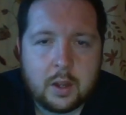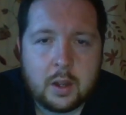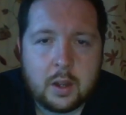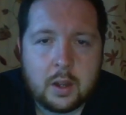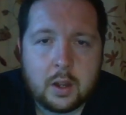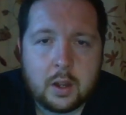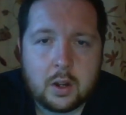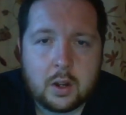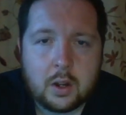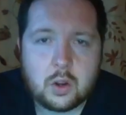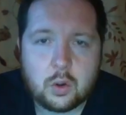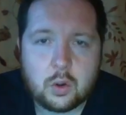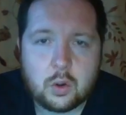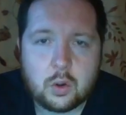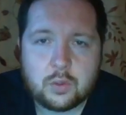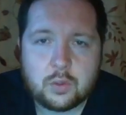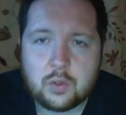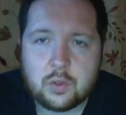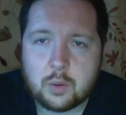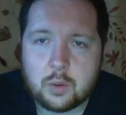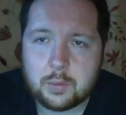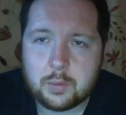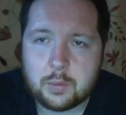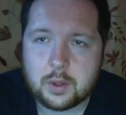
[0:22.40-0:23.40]
got
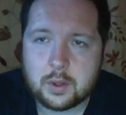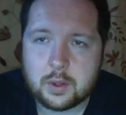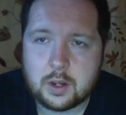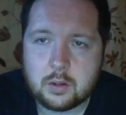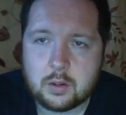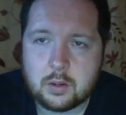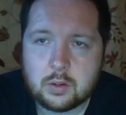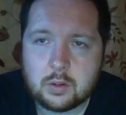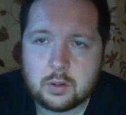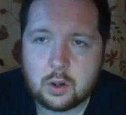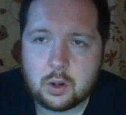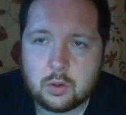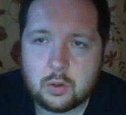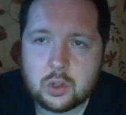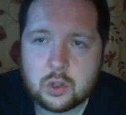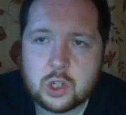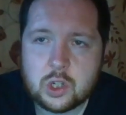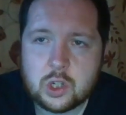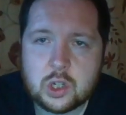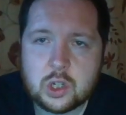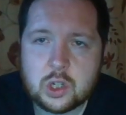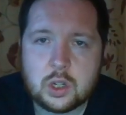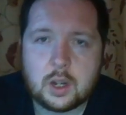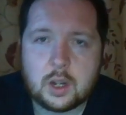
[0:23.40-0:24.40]
from the new
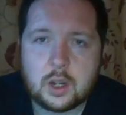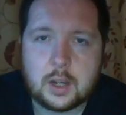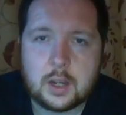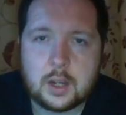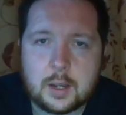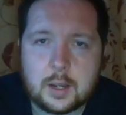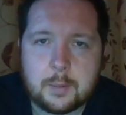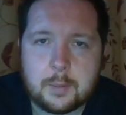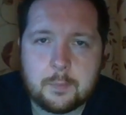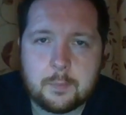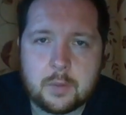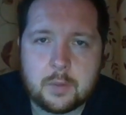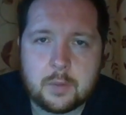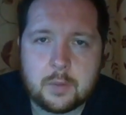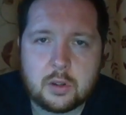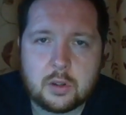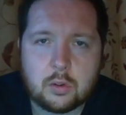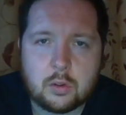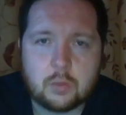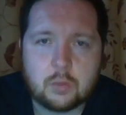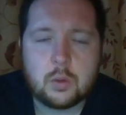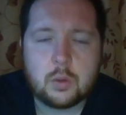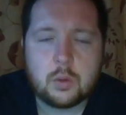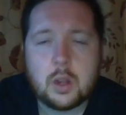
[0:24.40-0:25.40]
coach.
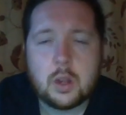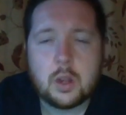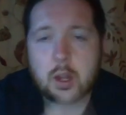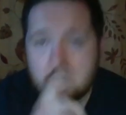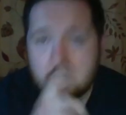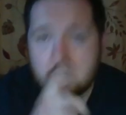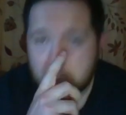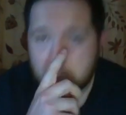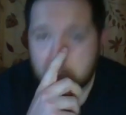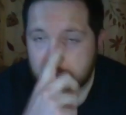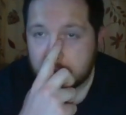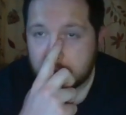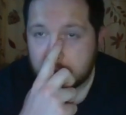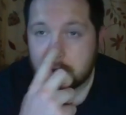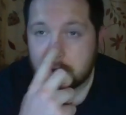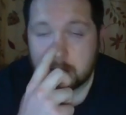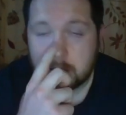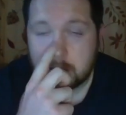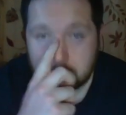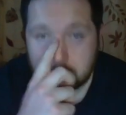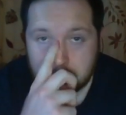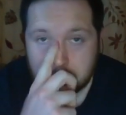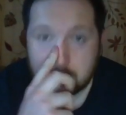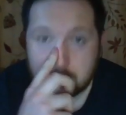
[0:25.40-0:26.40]
So just to
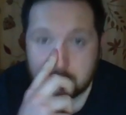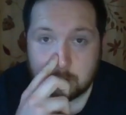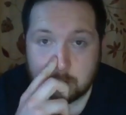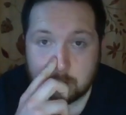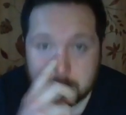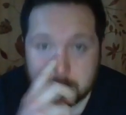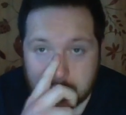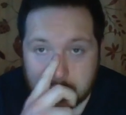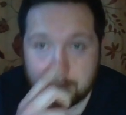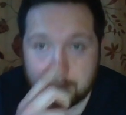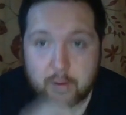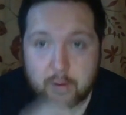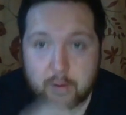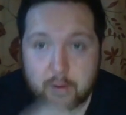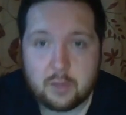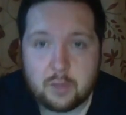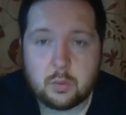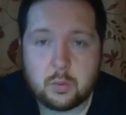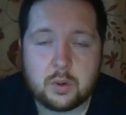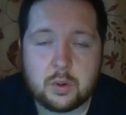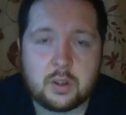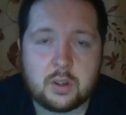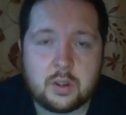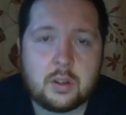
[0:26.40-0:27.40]
recap for
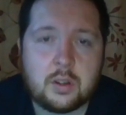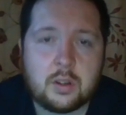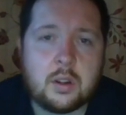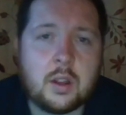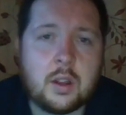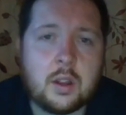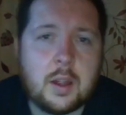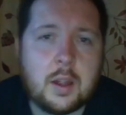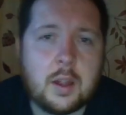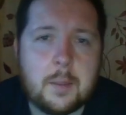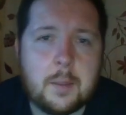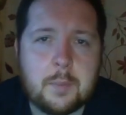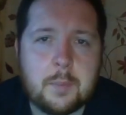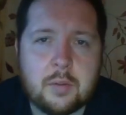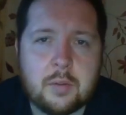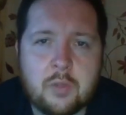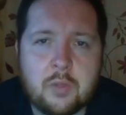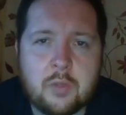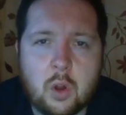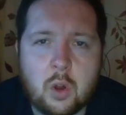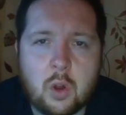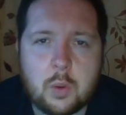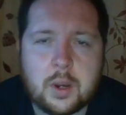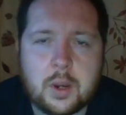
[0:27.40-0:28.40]
everyone who's been
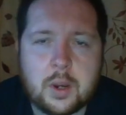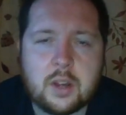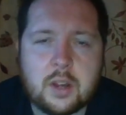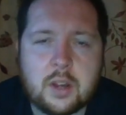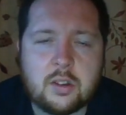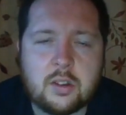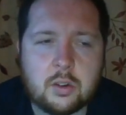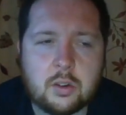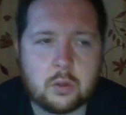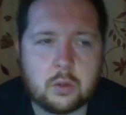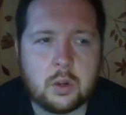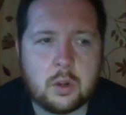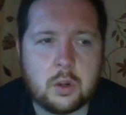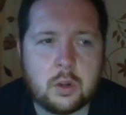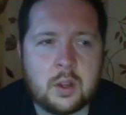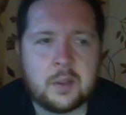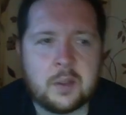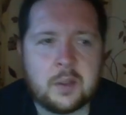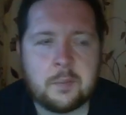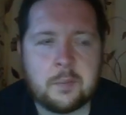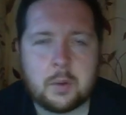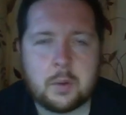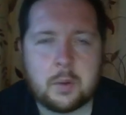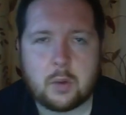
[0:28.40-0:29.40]
following this, so
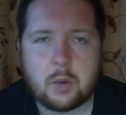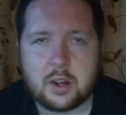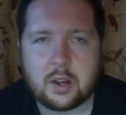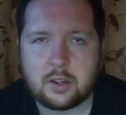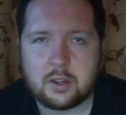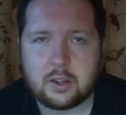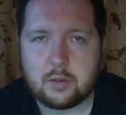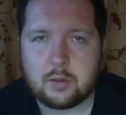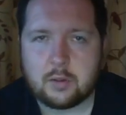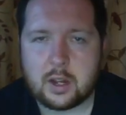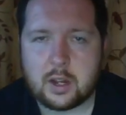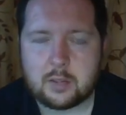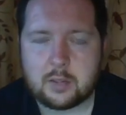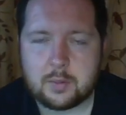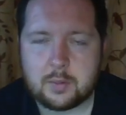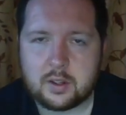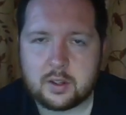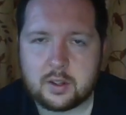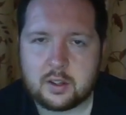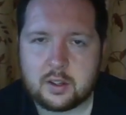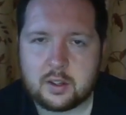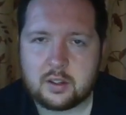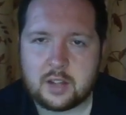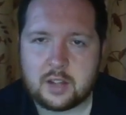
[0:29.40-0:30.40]
Rassie Erasmus
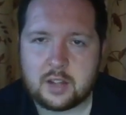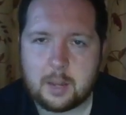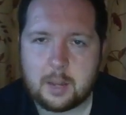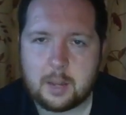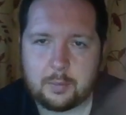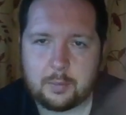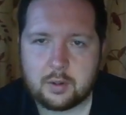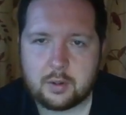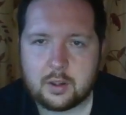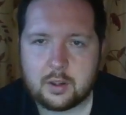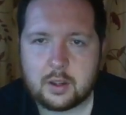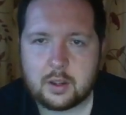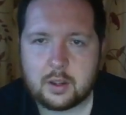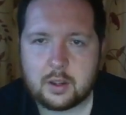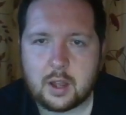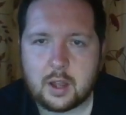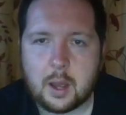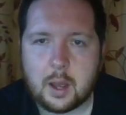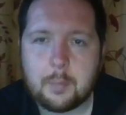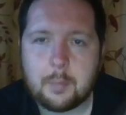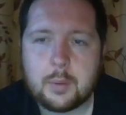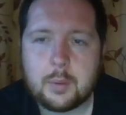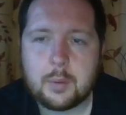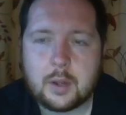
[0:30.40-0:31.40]
has stepped
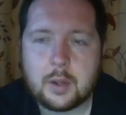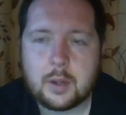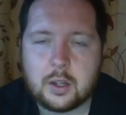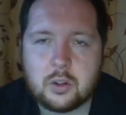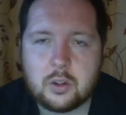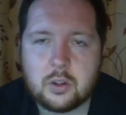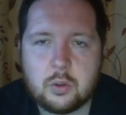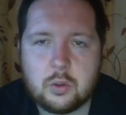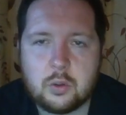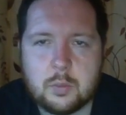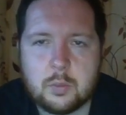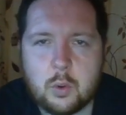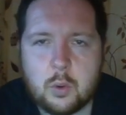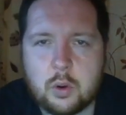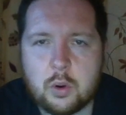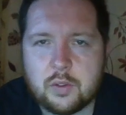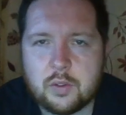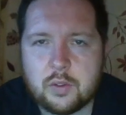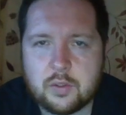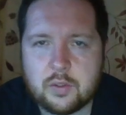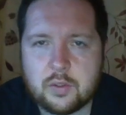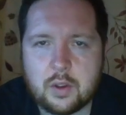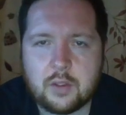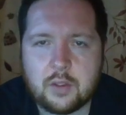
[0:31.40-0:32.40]
up into a more of an
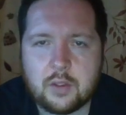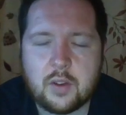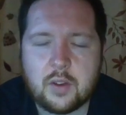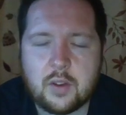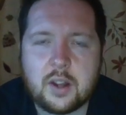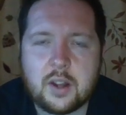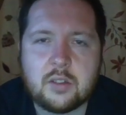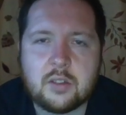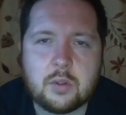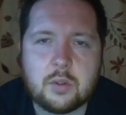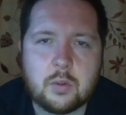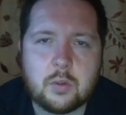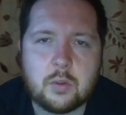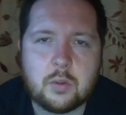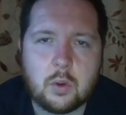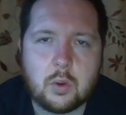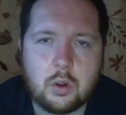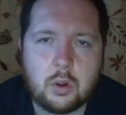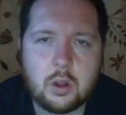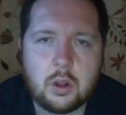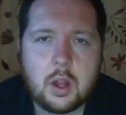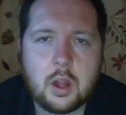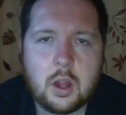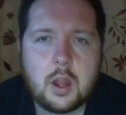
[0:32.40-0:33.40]
advisory
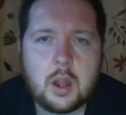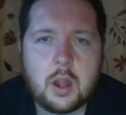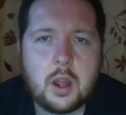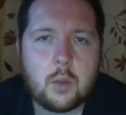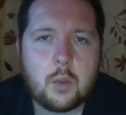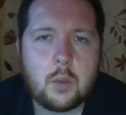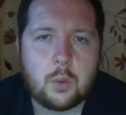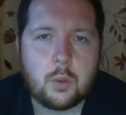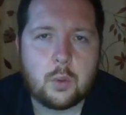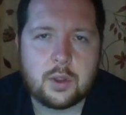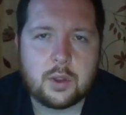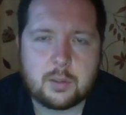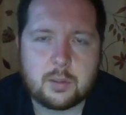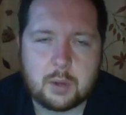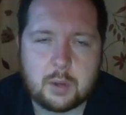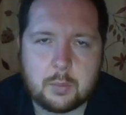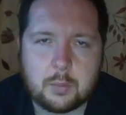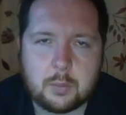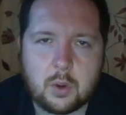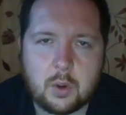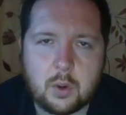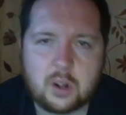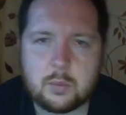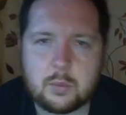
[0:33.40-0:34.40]
role with the
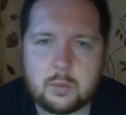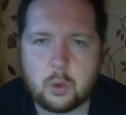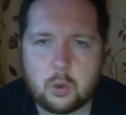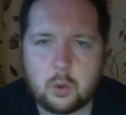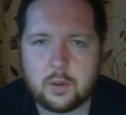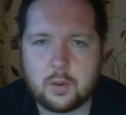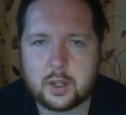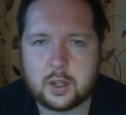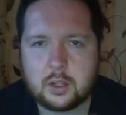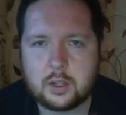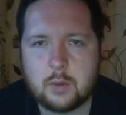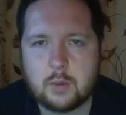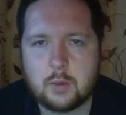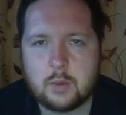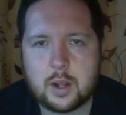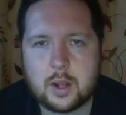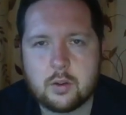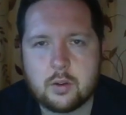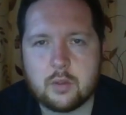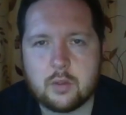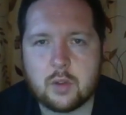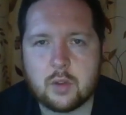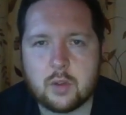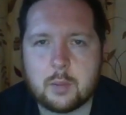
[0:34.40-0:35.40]
Springboks, more of like a director
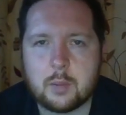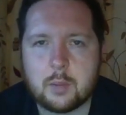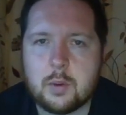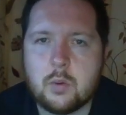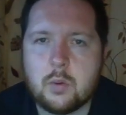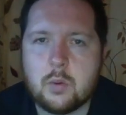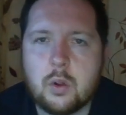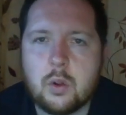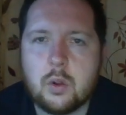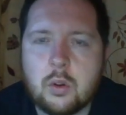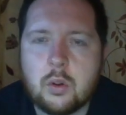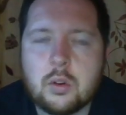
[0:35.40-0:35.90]
of rugby role